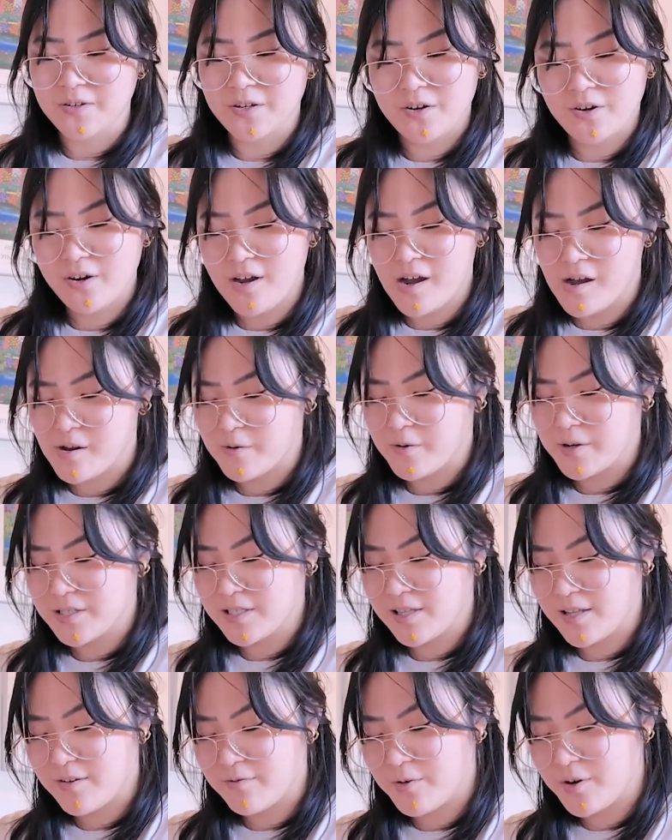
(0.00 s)
video. I
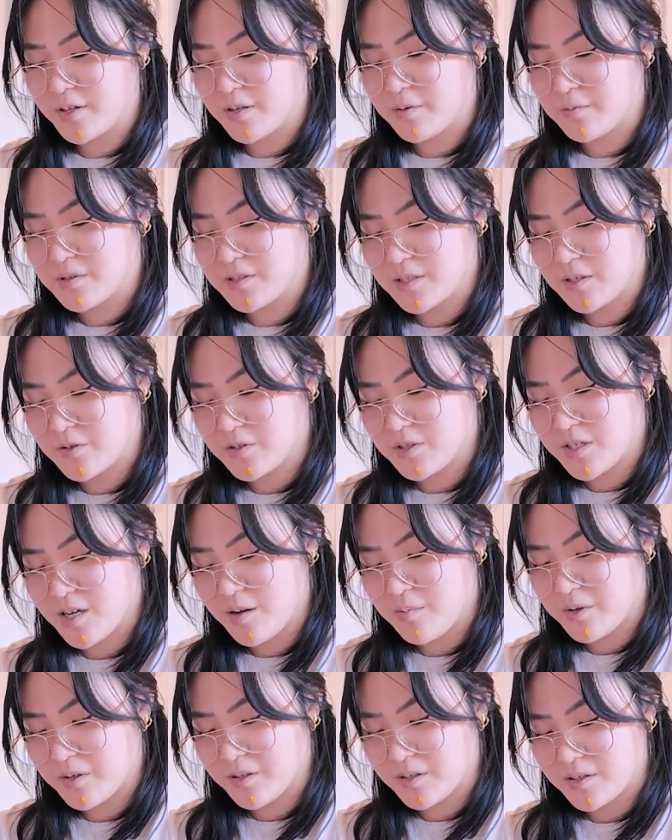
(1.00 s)
always love working with
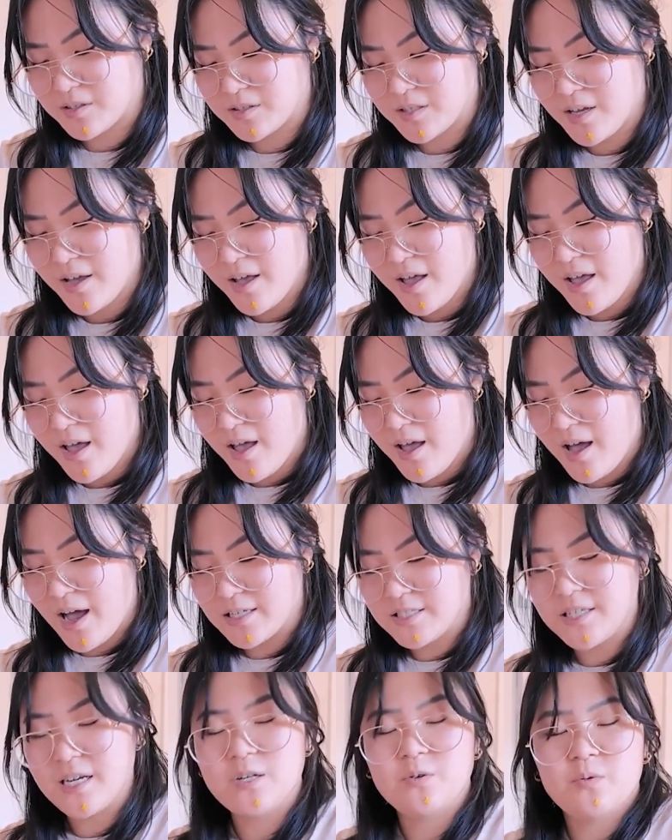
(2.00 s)
Skillshare because
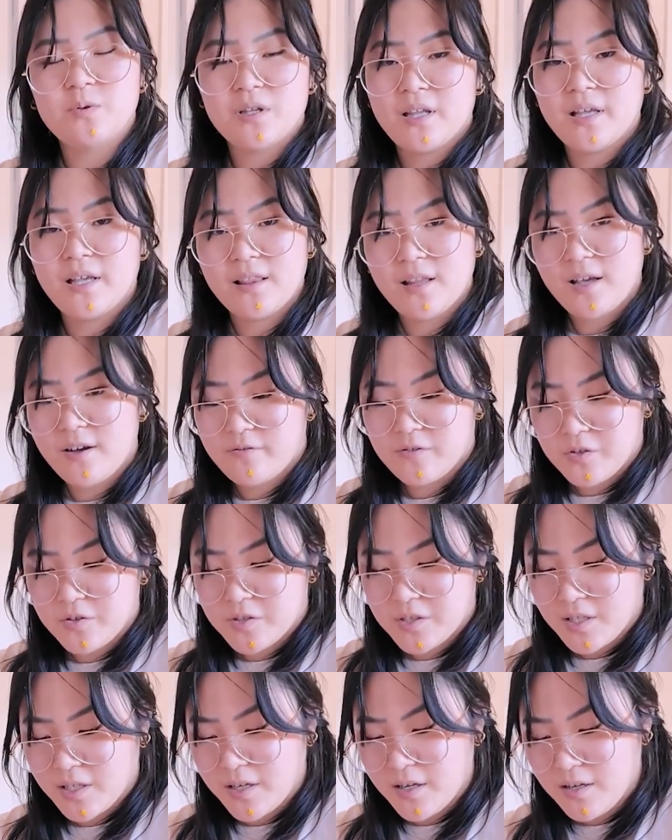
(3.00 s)
I genuinely love
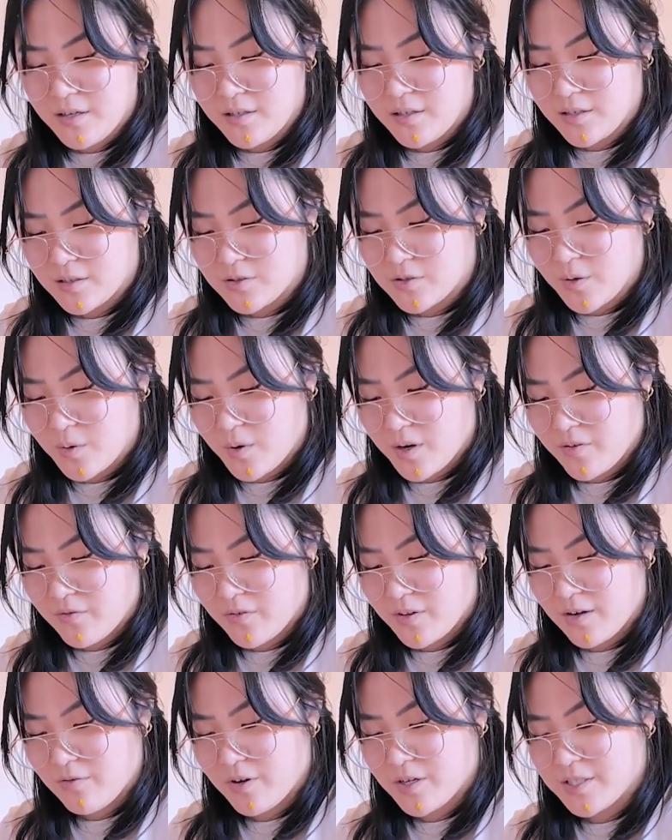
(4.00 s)
using it, and so
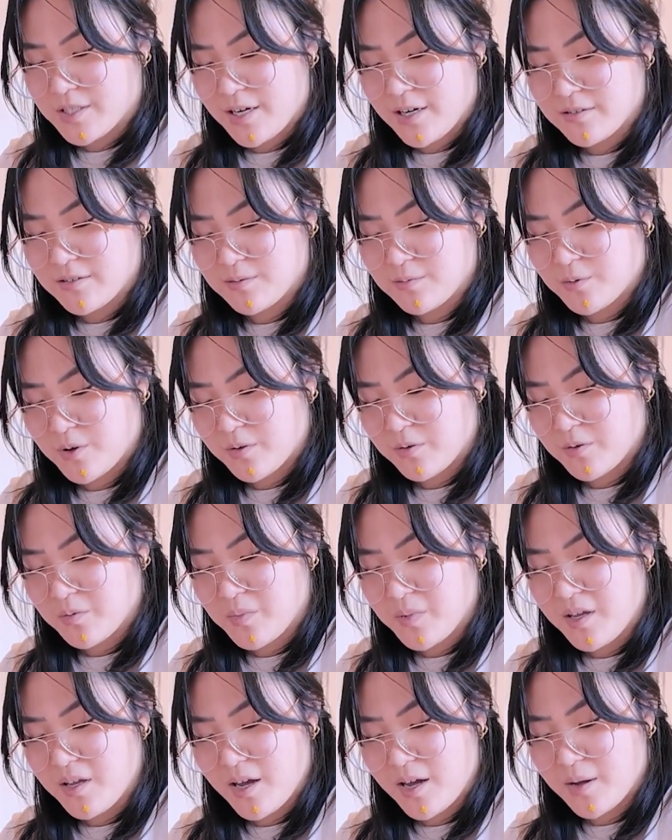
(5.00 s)
whenever they reach out to work with
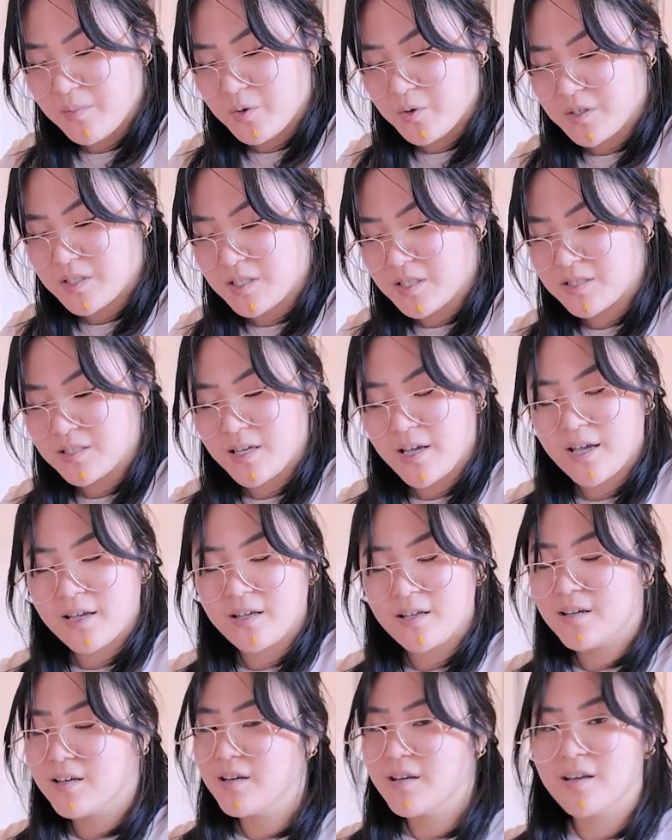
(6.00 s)
me, I'm always just
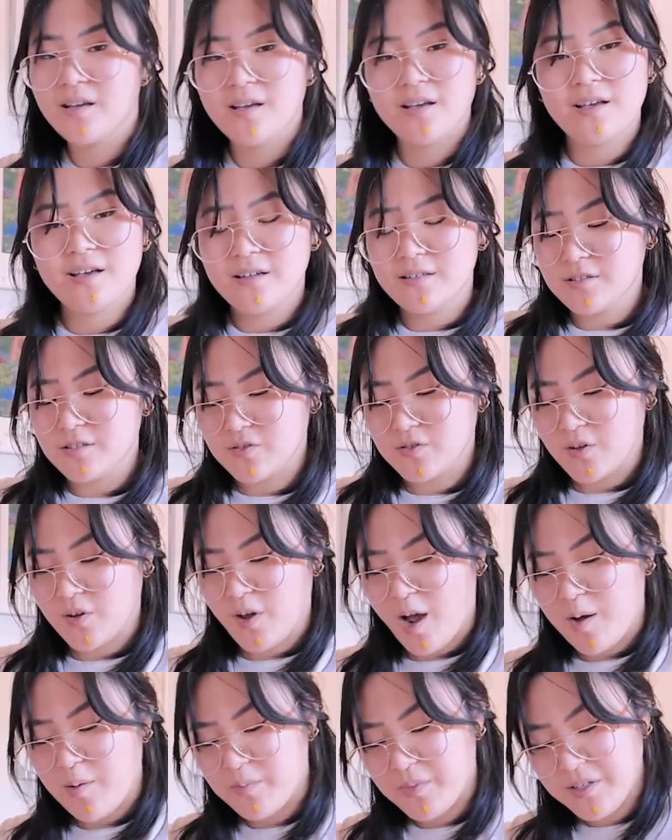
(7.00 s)

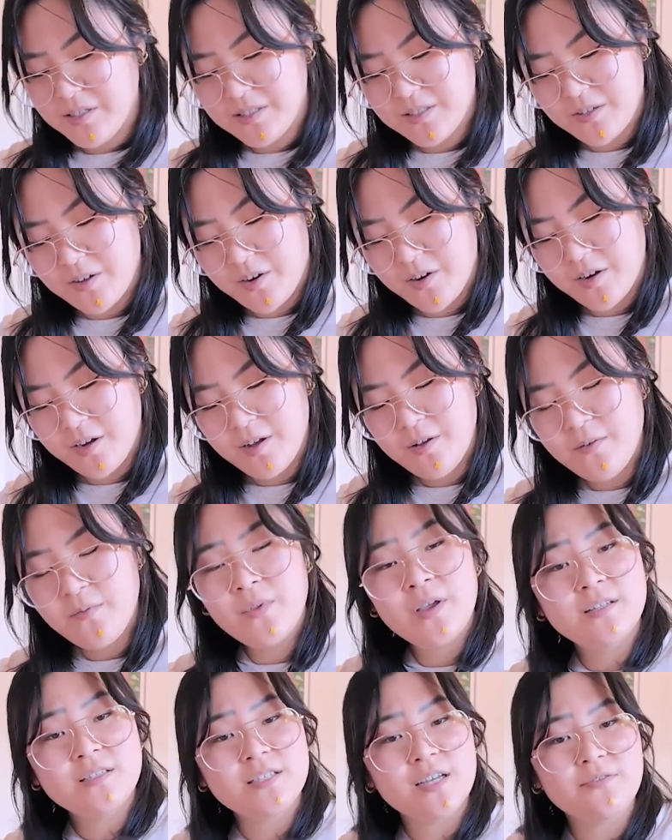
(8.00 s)
so happy. So
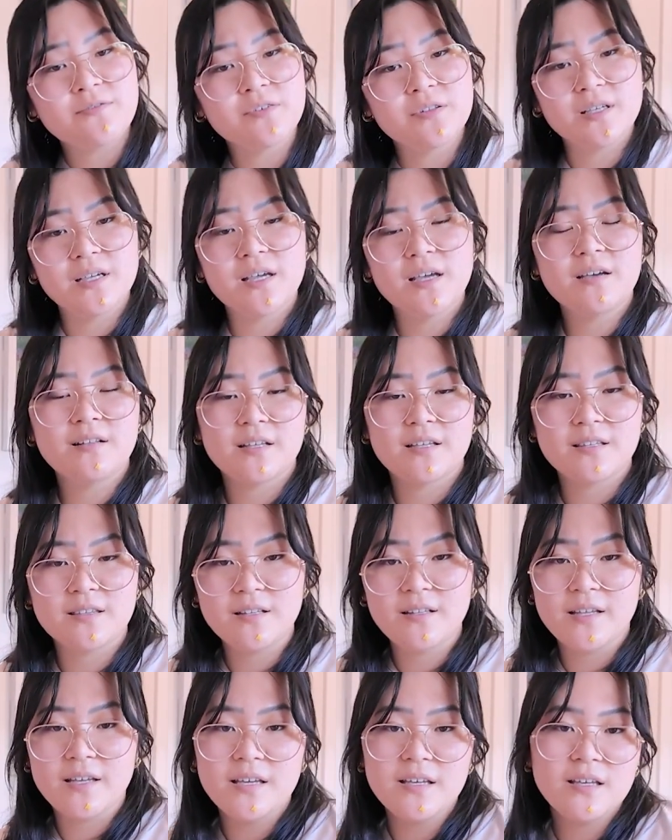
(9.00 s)
definitely click
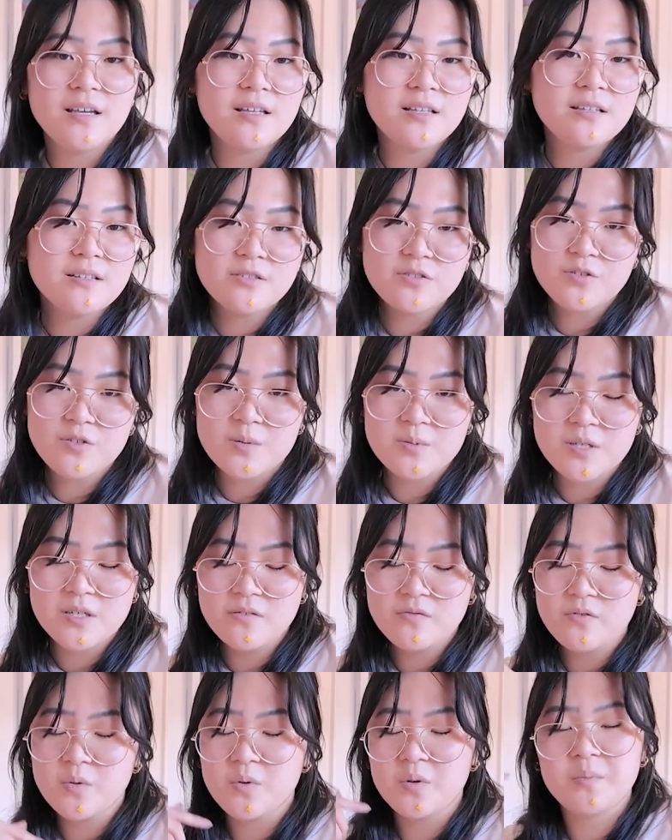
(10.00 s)
the link in the
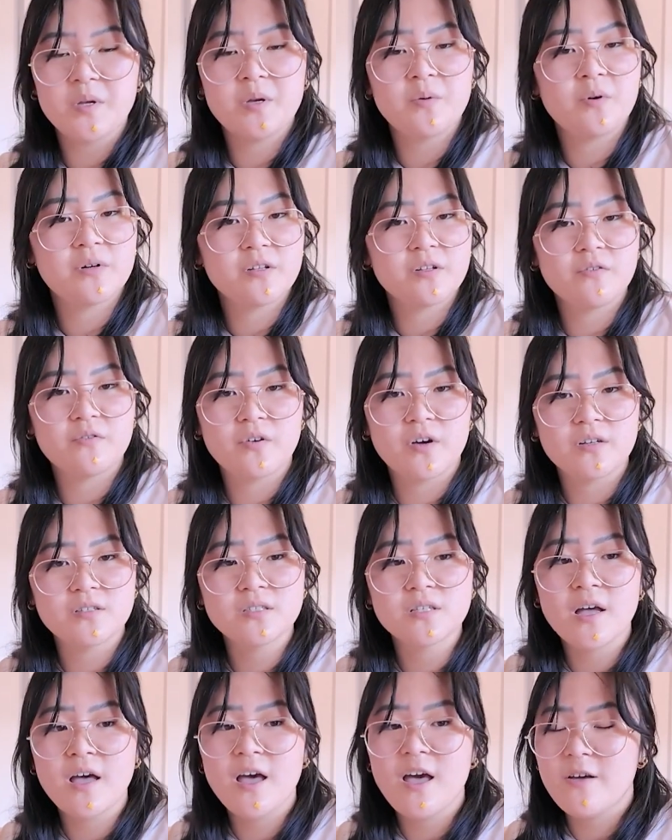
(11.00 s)
description if you want to be one of the
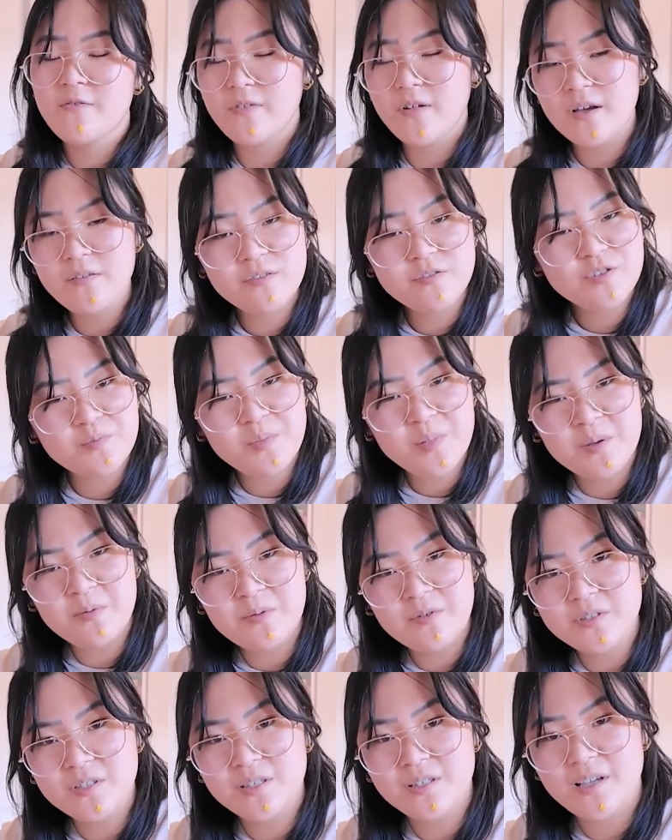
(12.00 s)
first 500
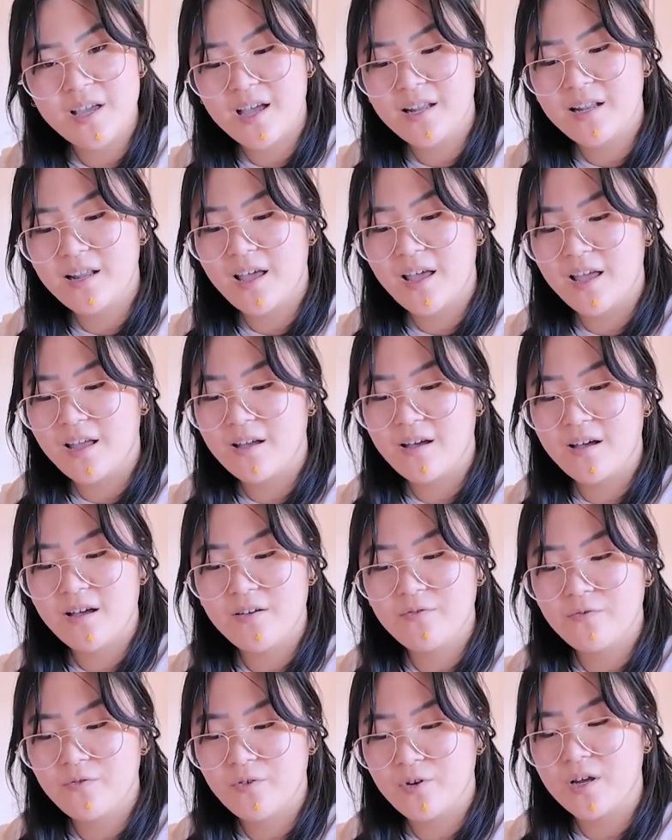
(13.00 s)
people to get
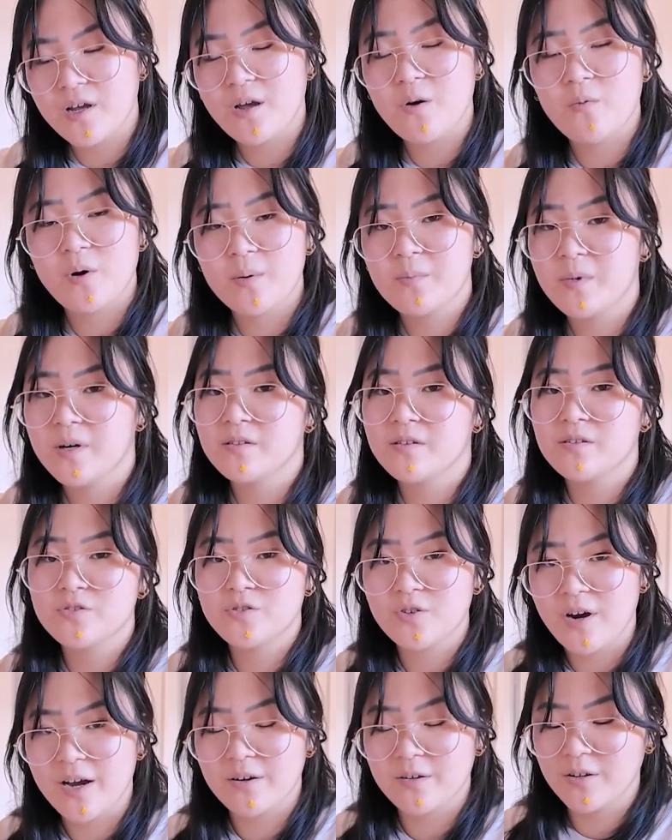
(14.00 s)
a free 1-month
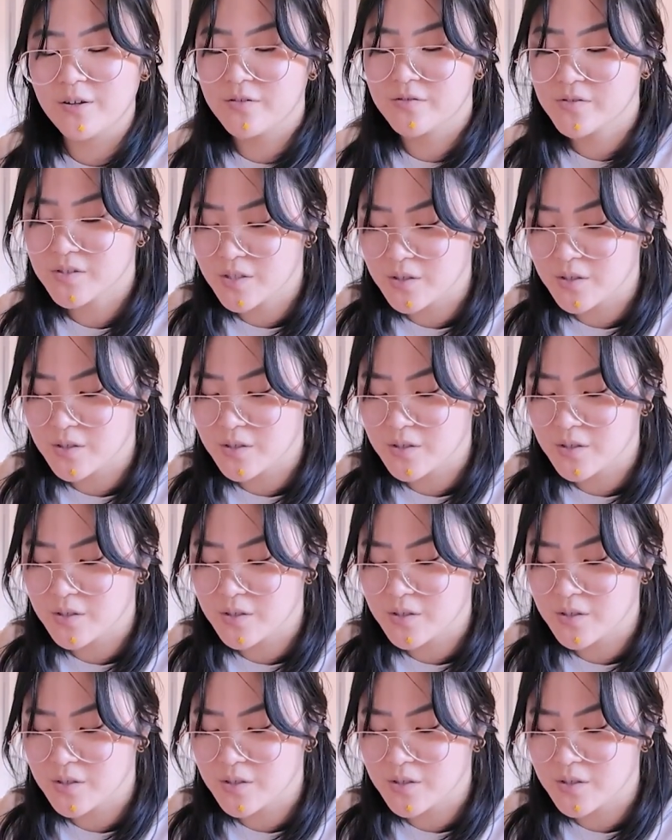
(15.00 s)
trial of